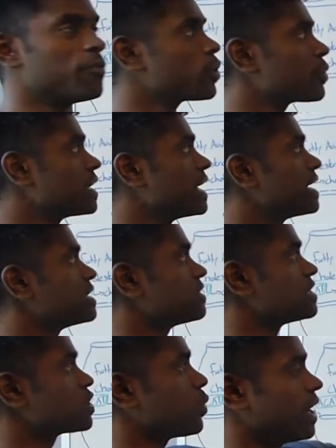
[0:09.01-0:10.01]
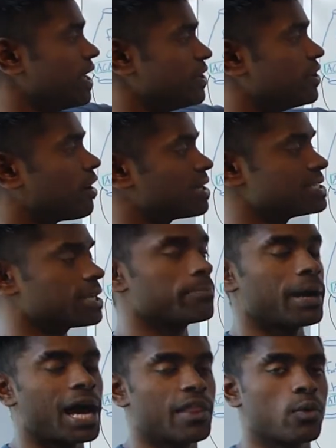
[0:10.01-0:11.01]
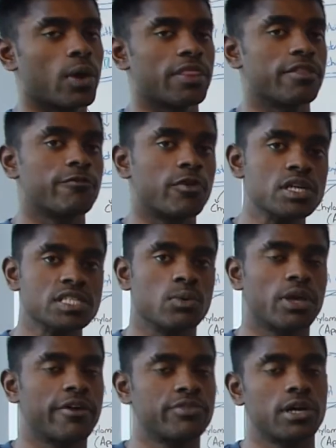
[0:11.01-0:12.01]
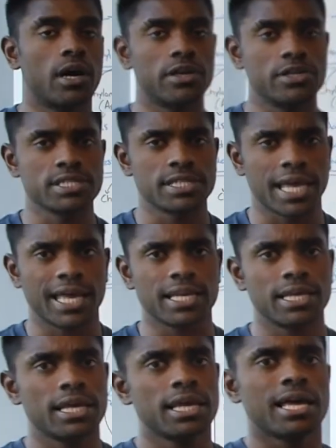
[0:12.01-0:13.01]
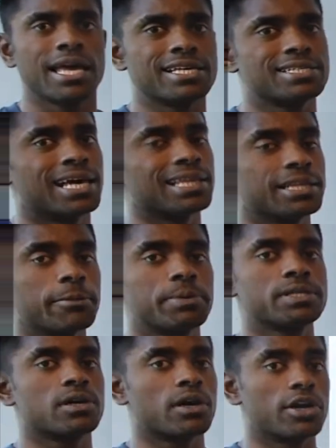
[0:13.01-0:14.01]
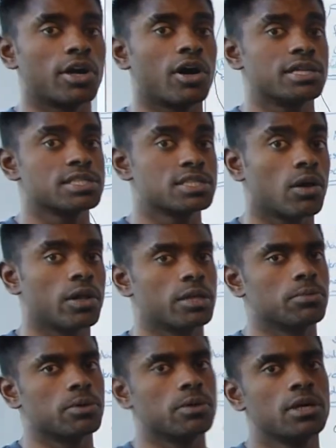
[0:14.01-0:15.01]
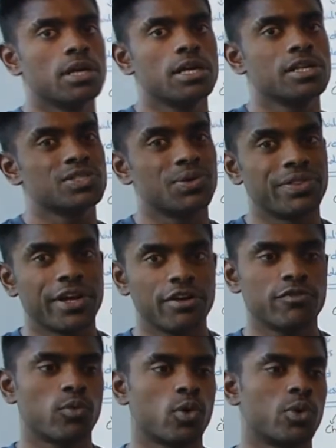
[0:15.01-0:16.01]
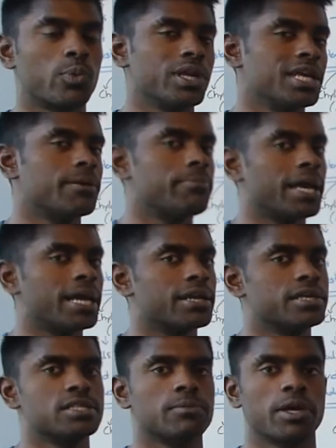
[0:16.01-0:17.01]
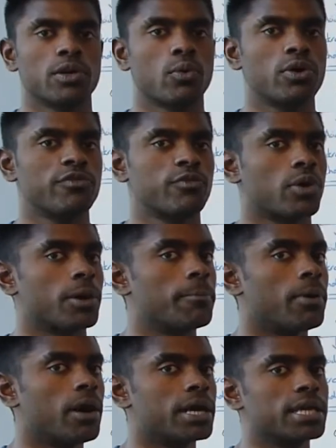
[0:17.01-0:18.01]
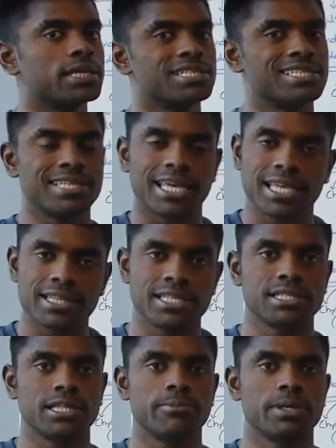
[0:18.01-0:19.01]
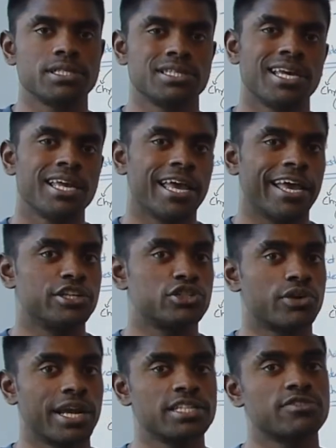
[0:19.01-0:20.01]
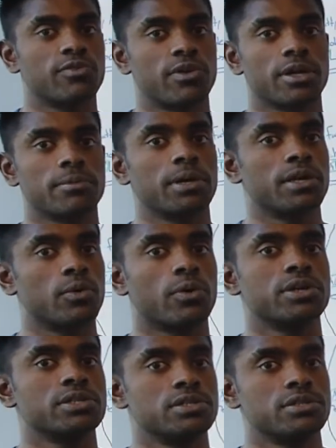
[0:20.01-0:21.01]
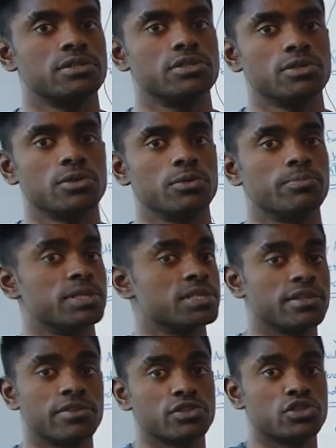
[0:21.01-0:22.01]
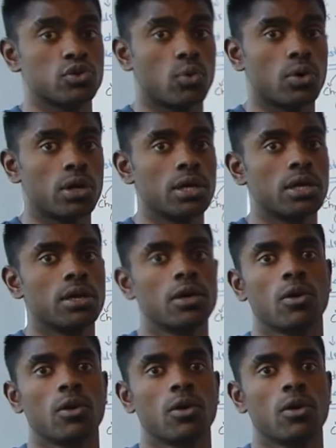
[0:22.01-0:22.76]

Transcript: before we get into this quite daunting pathway, the first thing you have to understand is that lipids are non-soluble. So therefore, we need a mechanism in order for our body to take in these lipids and transfer them in order to be either stored